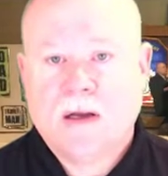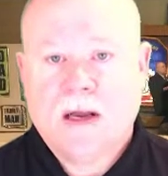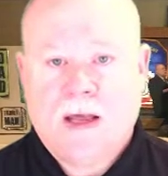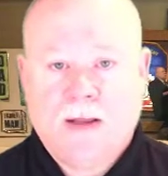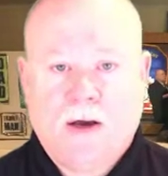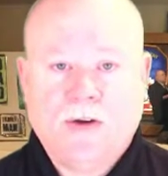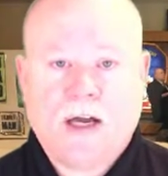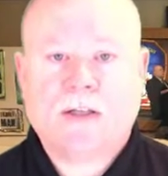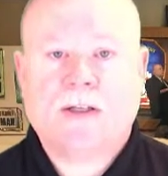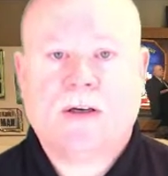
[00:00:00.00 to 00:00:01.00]
and the
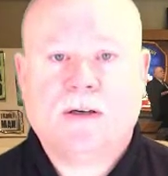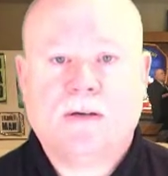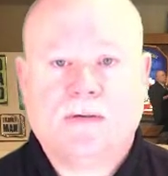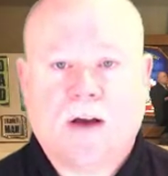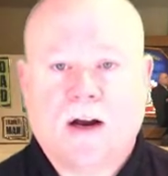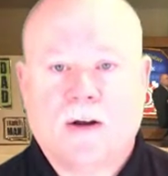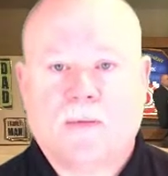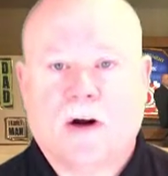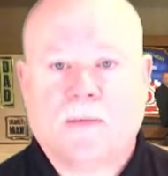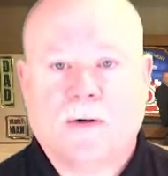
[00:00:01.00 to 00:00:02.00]
Odessa Fire
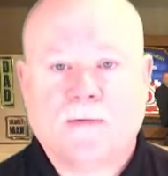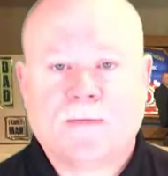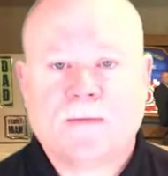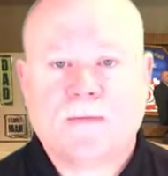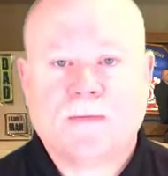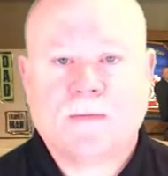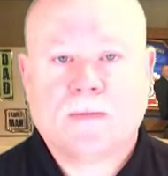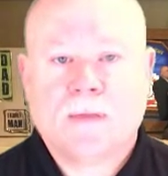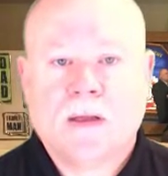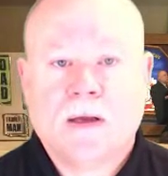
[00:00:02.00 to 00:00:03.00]
Department.
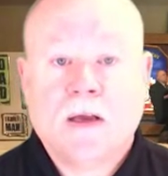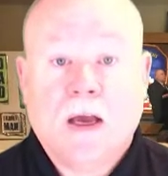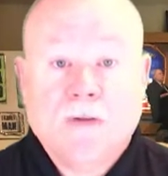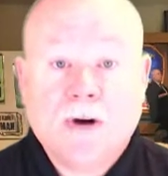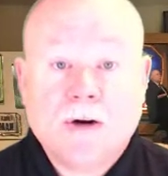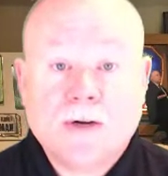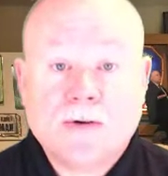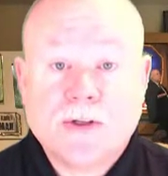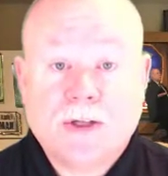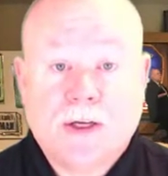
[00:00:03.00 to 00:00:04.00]
If you're
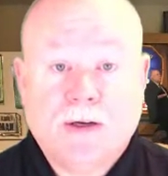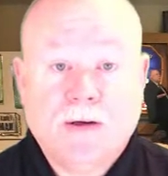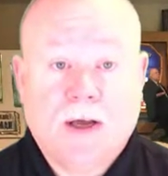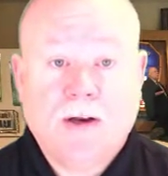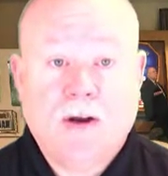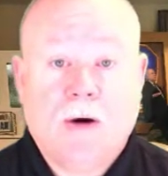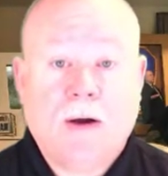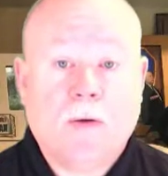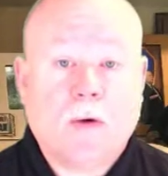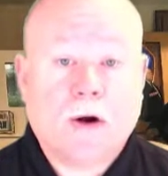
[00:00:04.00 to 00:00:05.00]
interested in
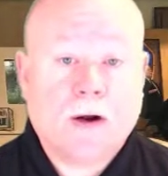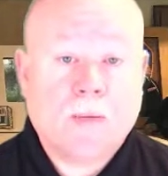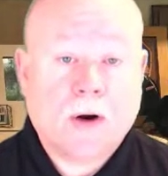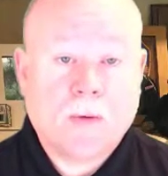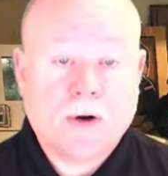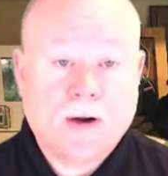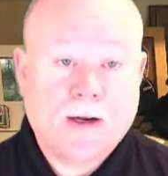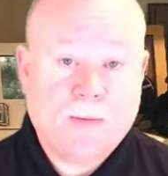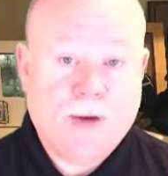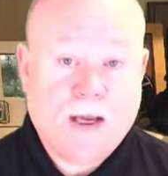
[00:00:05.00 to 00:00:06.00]
knowing where, where we're going
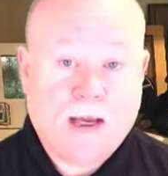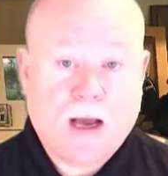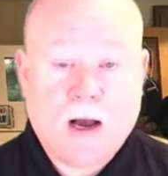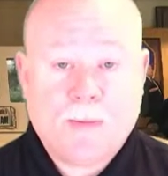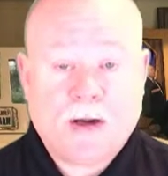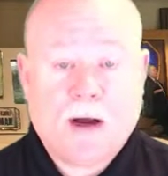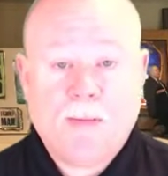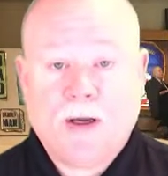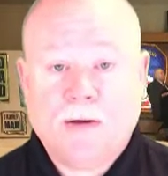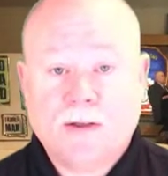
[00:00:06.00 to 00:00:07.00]
to be
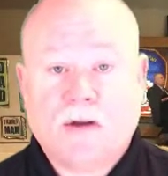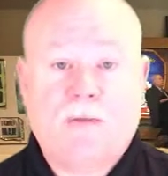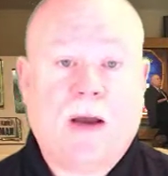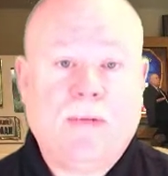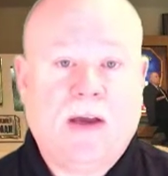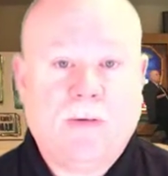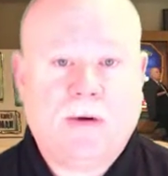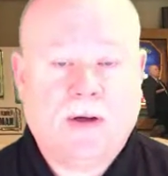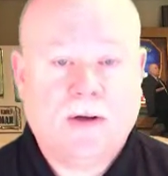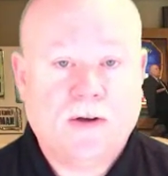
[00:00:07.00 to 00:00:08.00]
upcoming, so you might be able
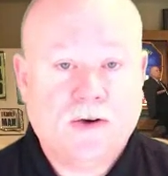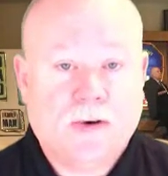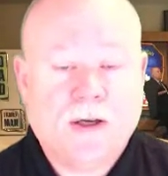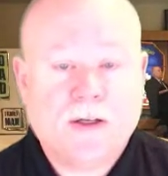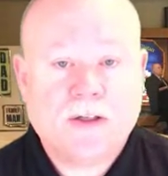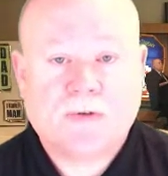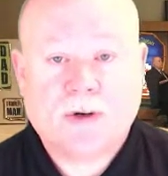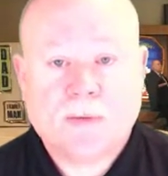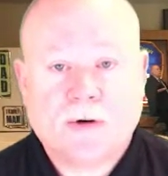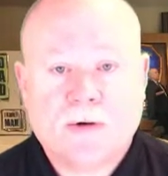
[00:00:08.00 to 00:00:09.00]
to join us for
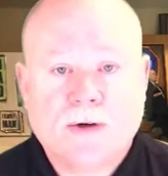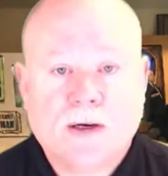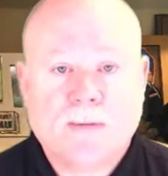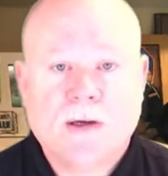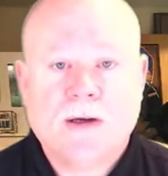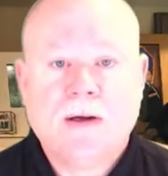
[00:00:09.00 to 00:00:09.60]
a program,